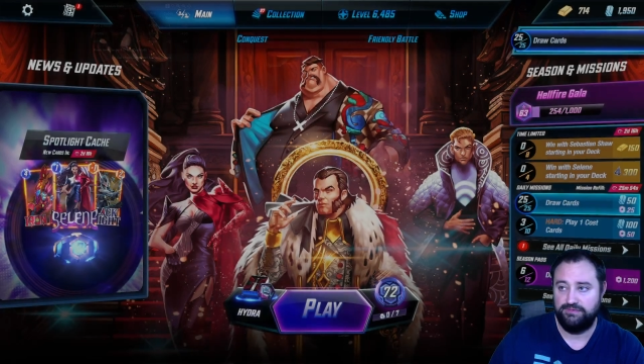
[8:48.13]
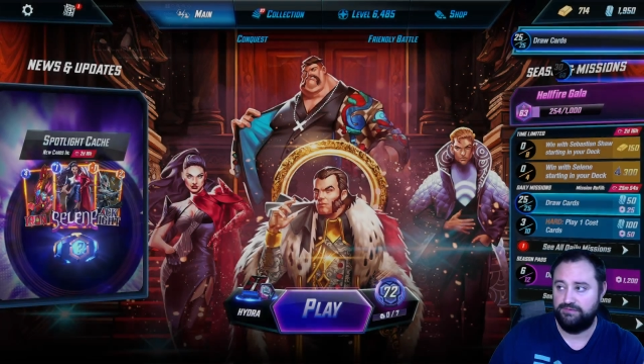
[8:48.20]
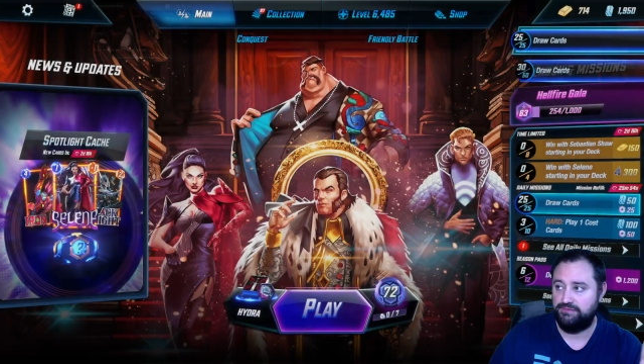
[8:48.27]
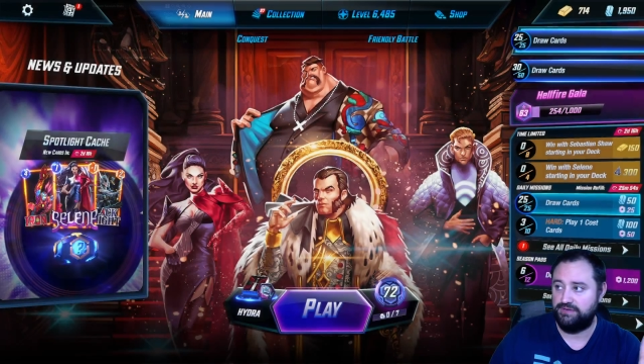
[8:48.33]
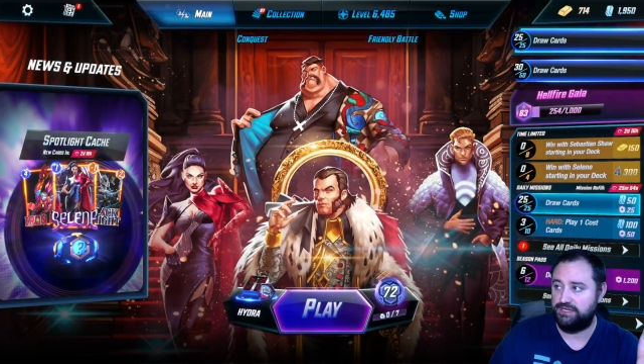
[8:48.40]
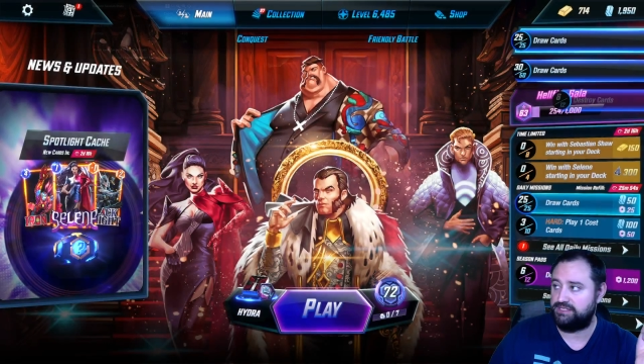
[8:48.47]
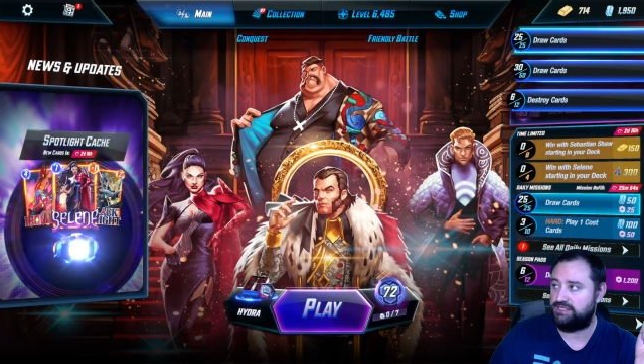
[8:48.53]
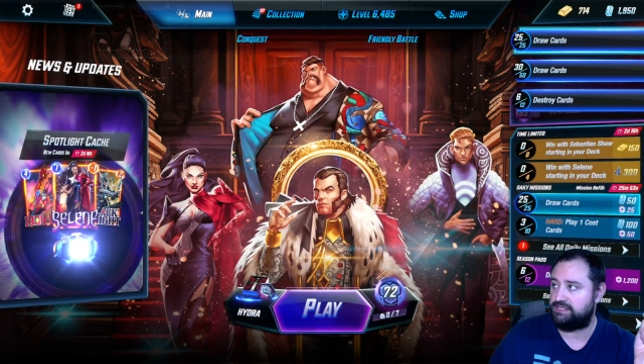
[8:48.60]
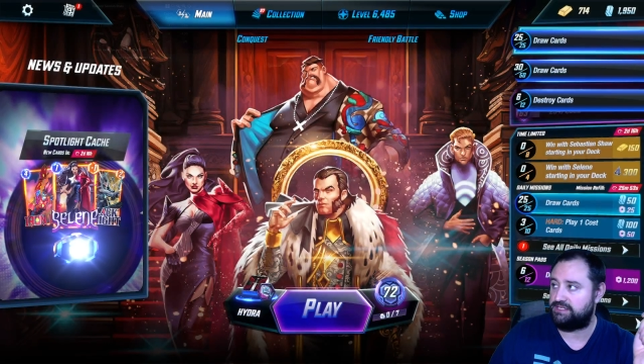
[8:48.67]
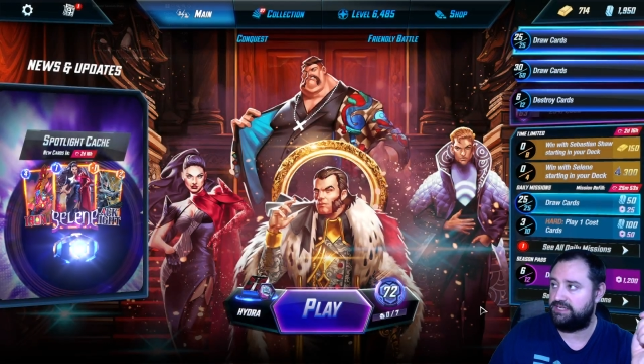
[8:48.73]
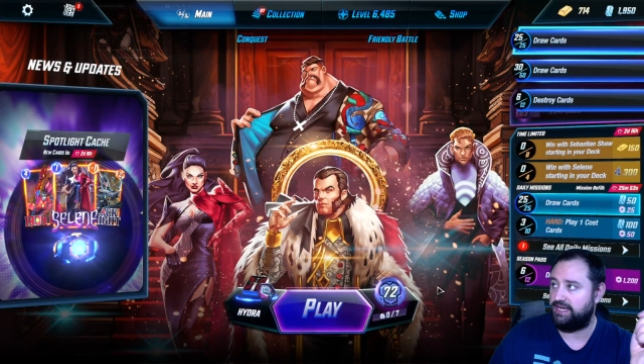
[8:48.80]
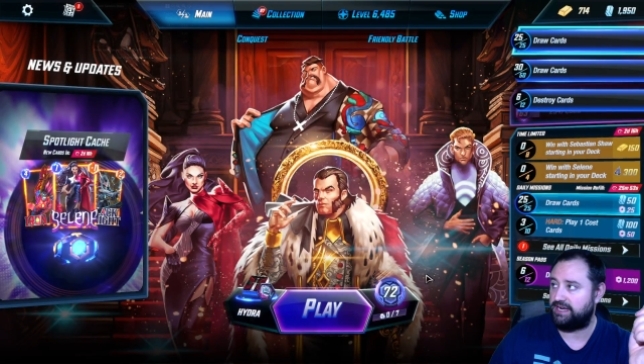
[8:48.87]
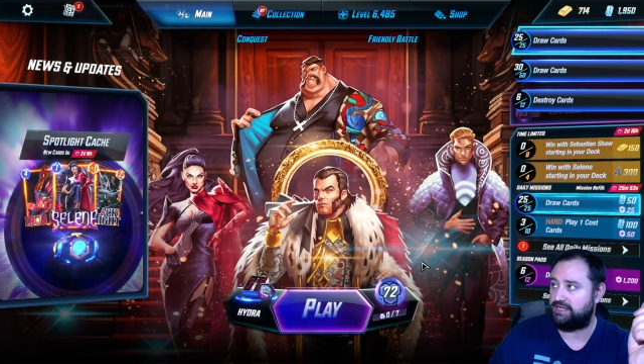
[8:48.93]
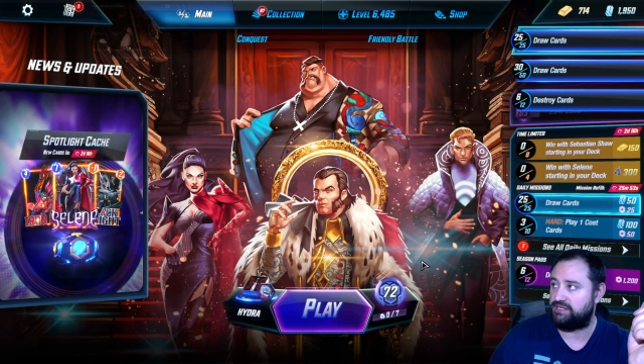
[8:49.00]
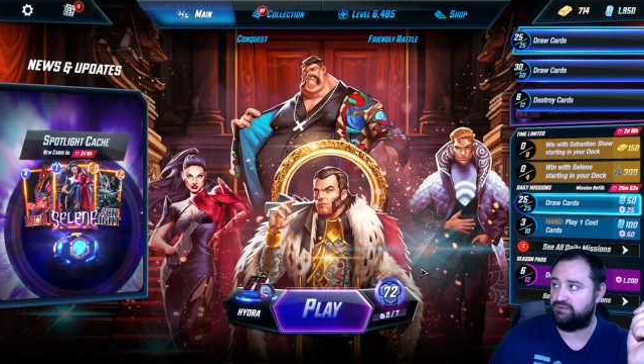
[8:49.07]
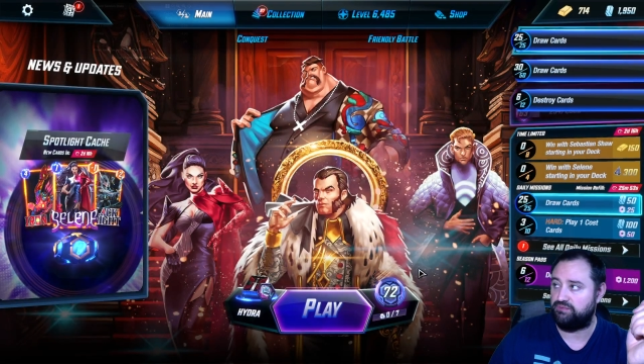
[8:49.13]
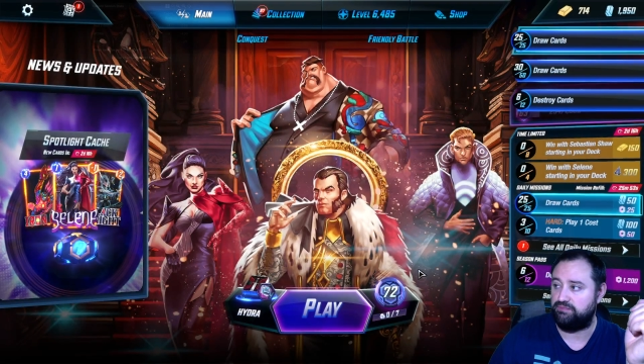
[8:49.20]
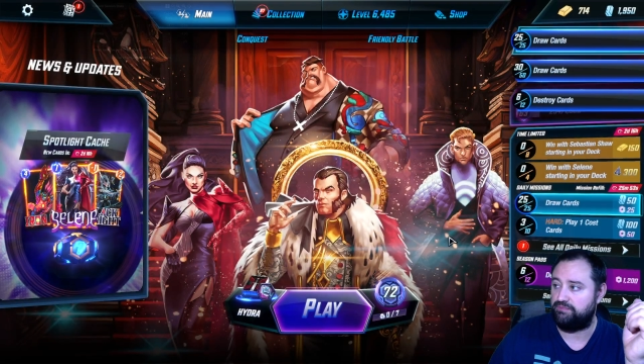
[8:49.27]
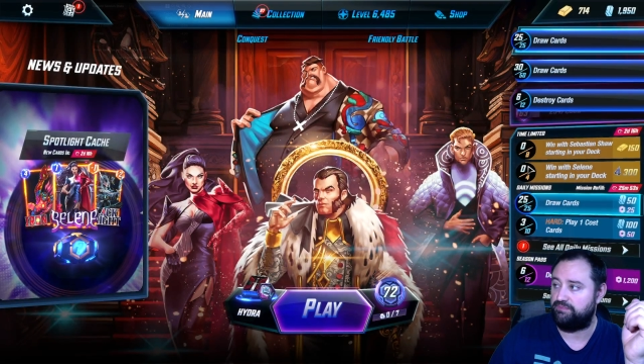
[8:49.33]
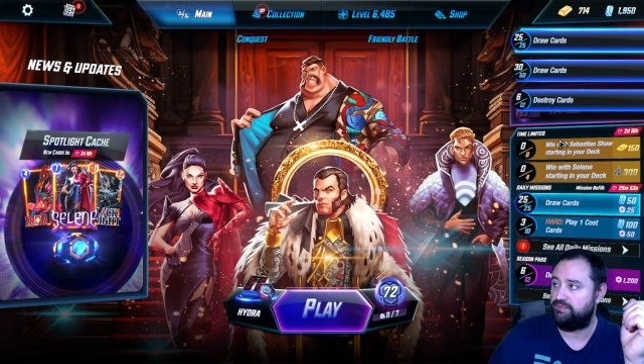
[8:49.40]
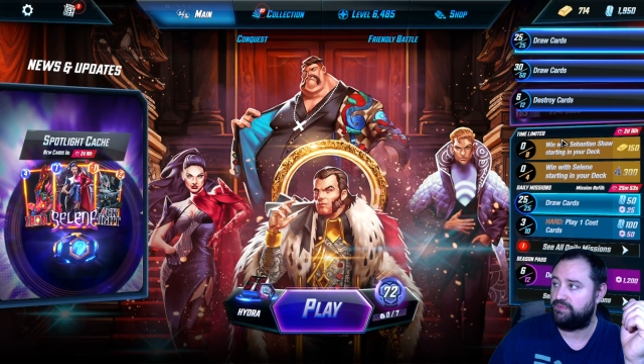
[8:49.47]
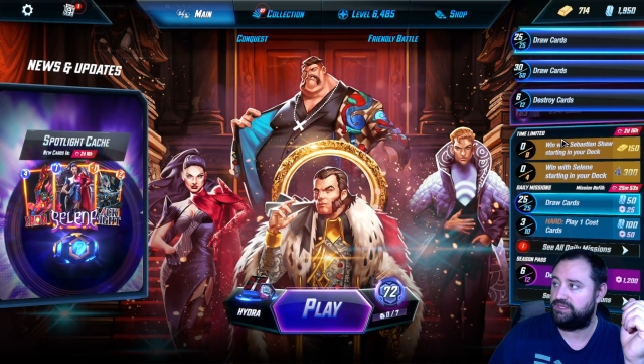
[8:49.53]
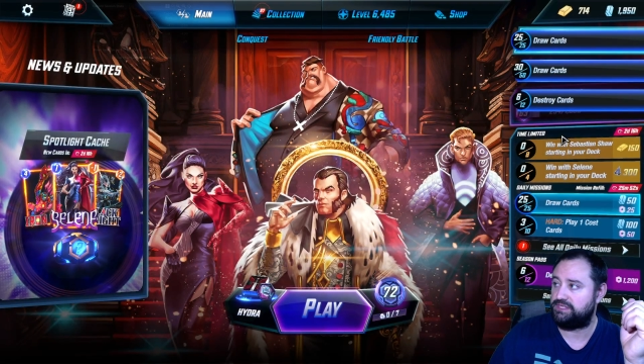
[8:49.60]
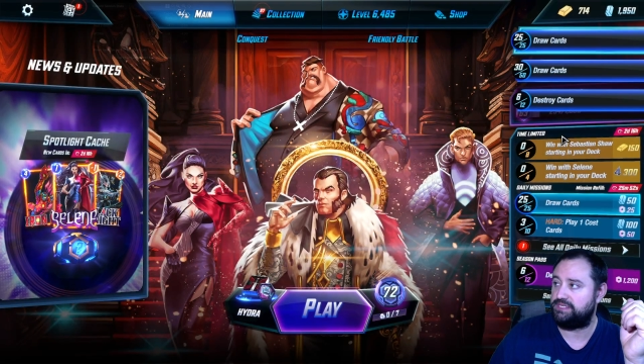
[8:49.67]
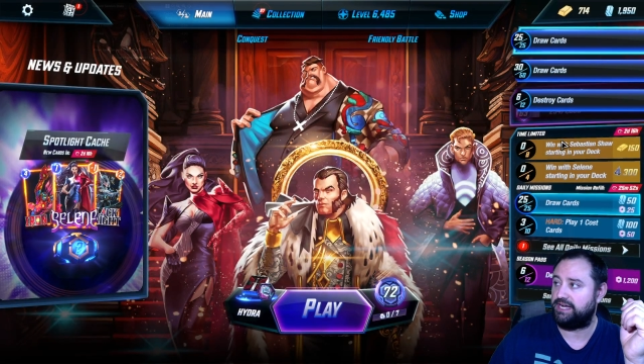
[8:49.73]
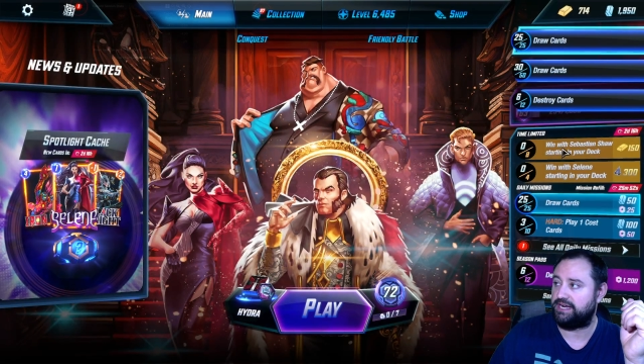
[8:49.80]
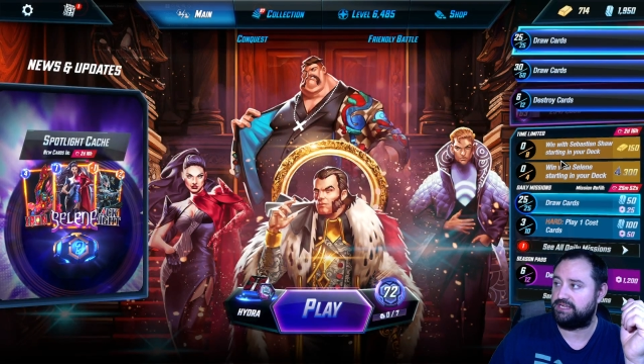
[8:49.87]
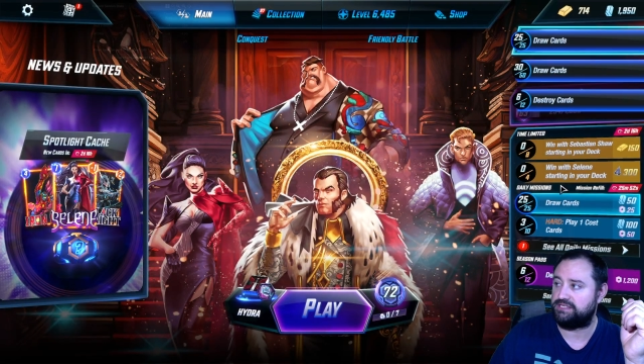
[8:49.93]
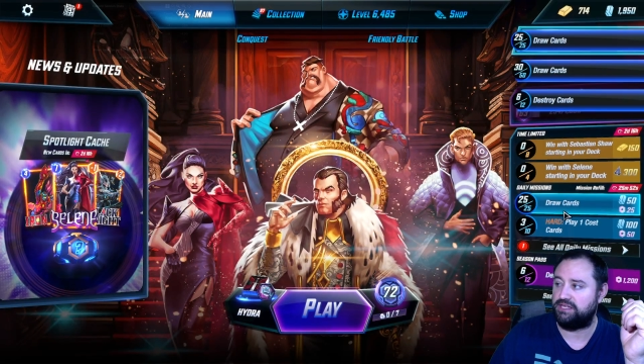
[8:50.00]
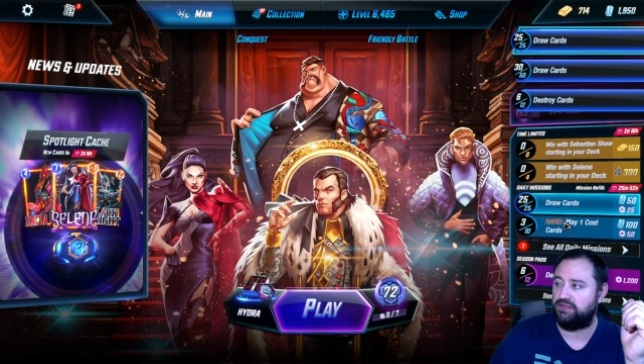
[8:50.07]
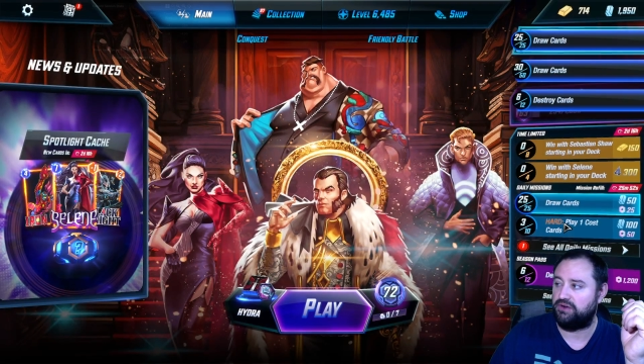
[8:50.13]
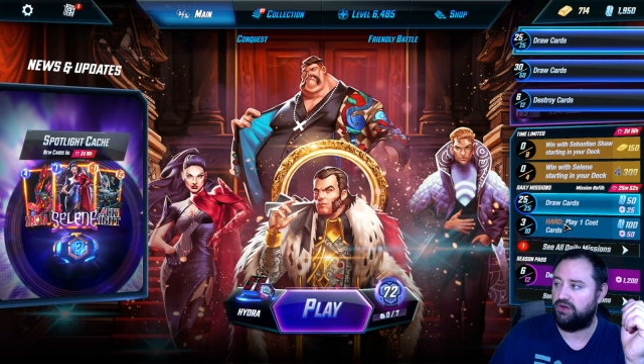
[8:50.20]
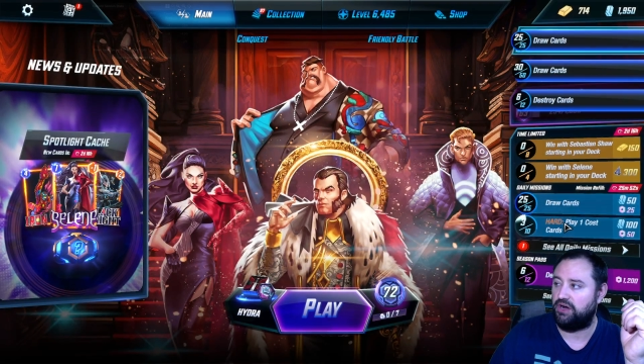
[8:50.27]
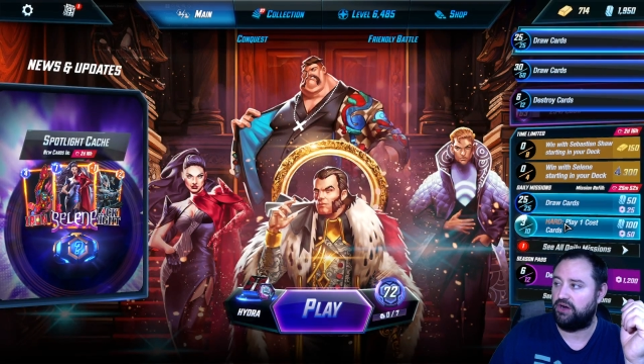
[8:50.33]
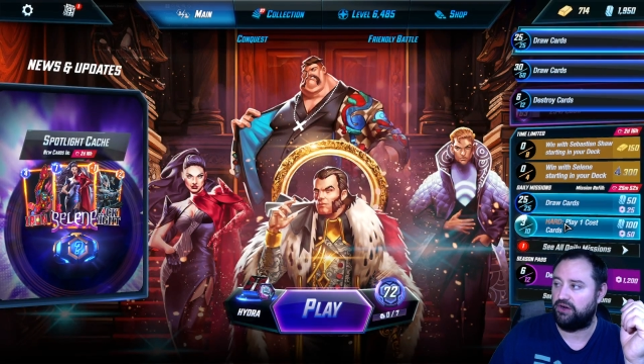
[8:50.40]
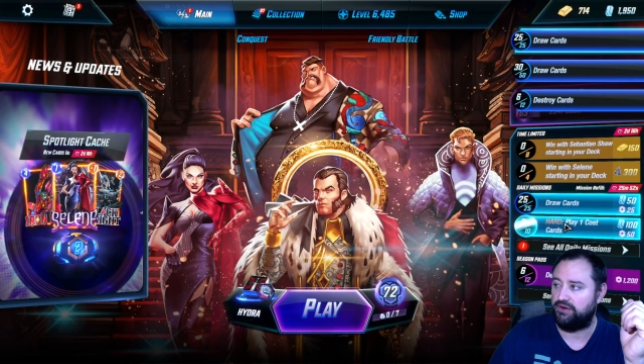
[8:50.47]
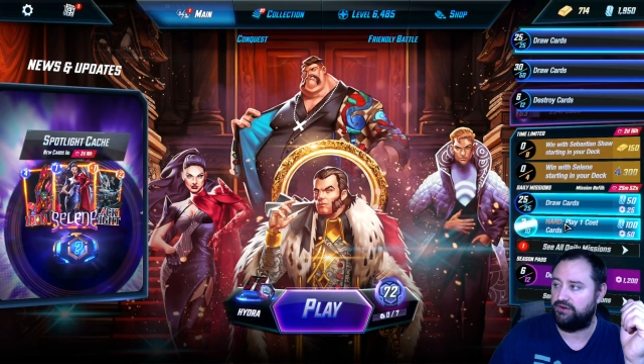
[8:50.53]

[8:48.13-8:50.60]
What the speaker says: because this deck is a little hard